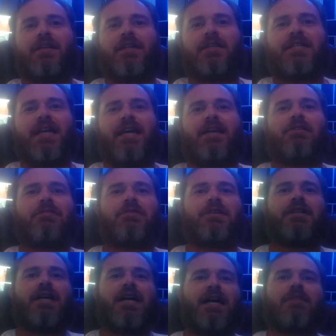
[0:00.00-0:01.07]
and
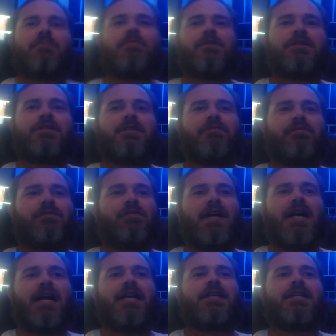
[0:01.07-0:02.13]
tailoring hybrids and
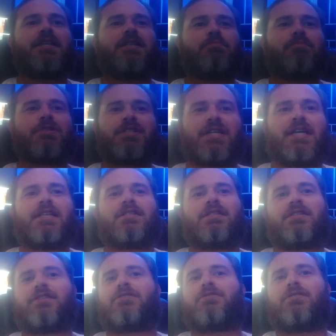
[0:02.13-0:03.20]
varieties
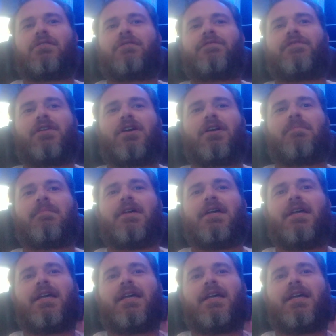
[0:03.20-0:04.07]
precisely to your farm